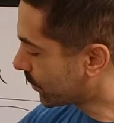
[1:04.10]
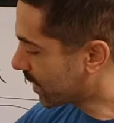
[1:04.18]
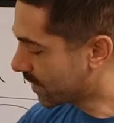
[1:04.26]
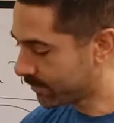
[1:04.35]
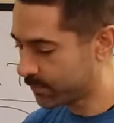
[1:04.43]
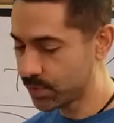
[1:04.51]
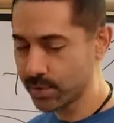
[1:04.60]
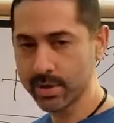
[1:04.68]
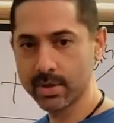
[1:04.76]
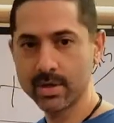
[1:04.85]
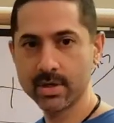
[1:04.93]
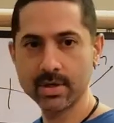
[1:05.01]
If
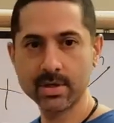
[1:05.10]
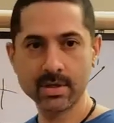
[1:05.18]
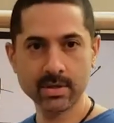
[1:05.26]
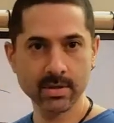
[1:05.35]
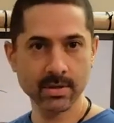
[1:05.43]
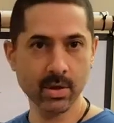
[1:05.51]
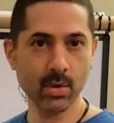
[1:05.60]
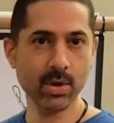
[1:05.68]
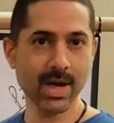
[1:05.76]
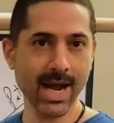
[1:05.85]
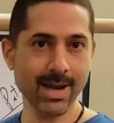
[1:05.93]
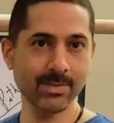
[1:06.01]
your lower
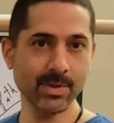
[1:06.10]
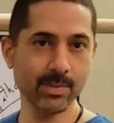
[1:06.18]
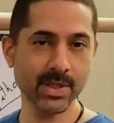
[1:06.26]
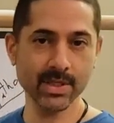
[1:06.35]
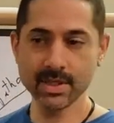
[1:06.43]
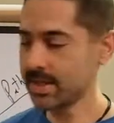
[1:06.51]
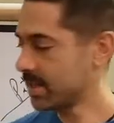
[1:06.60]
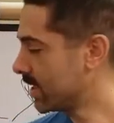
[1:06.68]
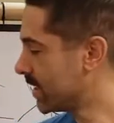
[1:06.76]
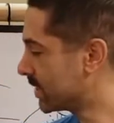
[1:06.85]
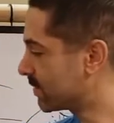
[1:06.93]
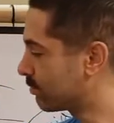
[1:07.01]
abdomen
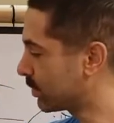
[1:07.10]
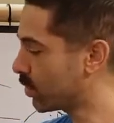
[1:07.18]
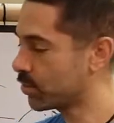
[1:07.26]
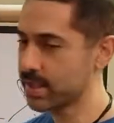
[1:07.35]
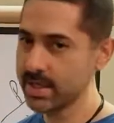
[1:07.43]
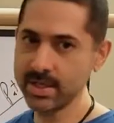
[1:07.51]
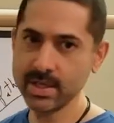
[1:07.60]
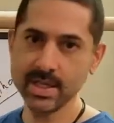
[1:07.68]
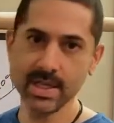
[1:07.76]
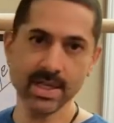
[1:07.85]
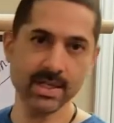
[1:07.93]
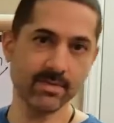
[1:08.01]
is bloated,
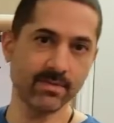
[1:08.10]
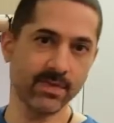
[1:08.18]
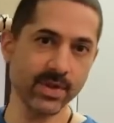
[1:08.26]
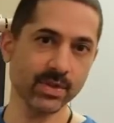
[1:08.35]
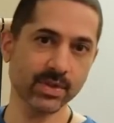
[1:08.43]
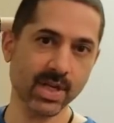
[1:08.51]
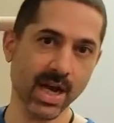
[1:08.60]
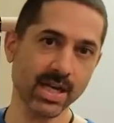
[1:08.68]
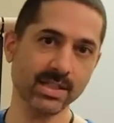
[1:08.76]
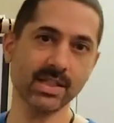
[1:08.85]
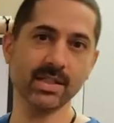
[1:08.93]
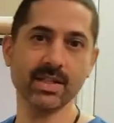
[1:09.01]
it feels
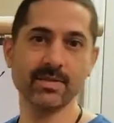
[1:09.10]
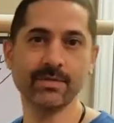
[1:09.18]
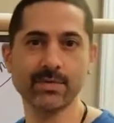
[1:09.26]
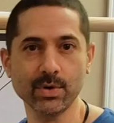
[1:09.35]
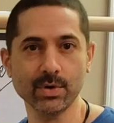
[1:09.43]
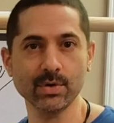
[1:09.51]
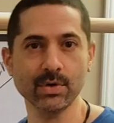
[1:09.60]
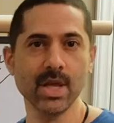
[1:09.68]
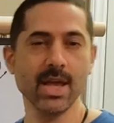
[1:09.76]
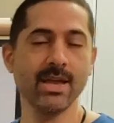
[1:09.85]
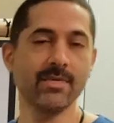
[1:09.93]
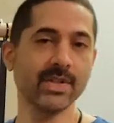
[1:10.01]
constantly full,
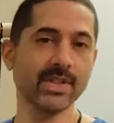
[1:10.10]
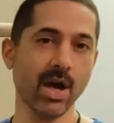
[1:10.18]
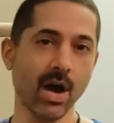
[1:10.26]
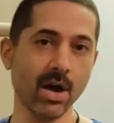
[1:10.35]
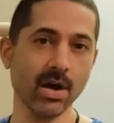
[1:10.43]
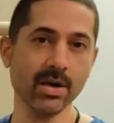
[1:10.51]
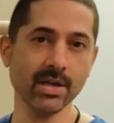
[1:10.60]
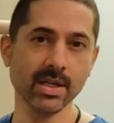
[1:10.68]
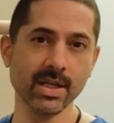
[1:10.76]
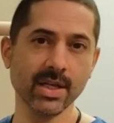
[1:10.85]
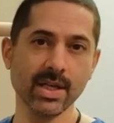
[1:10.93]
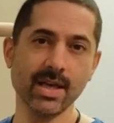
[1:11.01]
if it's hard,
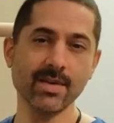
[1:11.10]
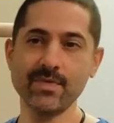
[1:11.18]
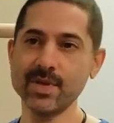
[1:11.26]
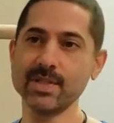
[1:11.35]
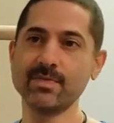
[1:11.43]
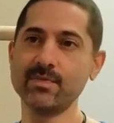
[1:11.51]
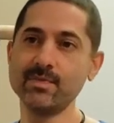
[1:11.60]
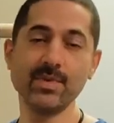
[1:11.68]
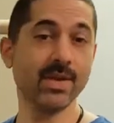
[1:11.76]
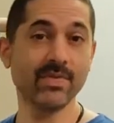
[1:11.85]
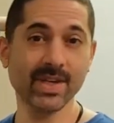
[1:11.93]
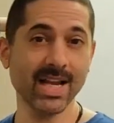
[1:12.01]
if it
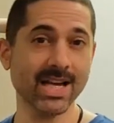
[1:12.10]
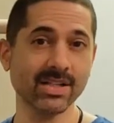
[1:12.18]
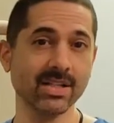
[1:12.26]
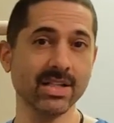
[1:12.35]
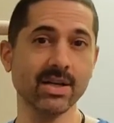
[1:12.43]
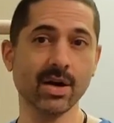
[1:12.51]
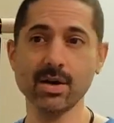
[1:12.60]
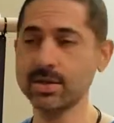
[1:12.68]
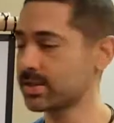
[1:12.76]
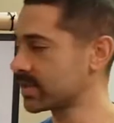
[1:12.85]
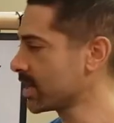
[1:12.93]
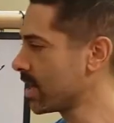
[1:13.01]
actually
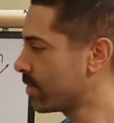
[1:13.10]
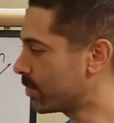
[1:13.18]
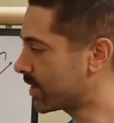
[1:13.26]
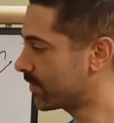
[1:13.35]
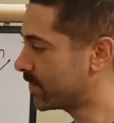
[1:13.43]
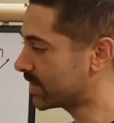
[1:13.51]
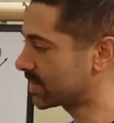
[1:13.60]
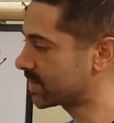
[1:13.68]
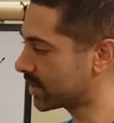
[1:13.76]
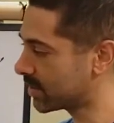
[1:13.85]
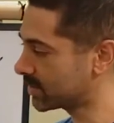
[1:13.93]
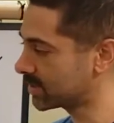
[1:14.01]
hurts, but if it
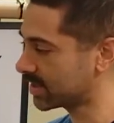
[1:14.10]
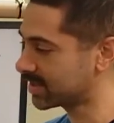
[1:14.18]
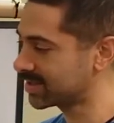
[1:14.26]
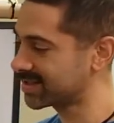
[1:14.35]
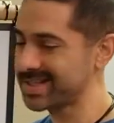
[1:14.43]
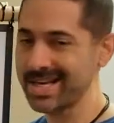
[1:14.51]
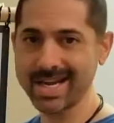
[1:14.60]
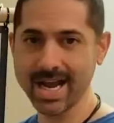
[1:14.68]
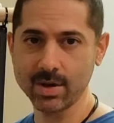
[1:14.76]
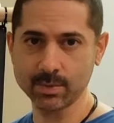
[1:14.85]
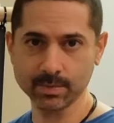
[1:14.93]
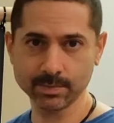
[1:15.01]
starts to stick
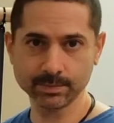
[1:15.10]
out,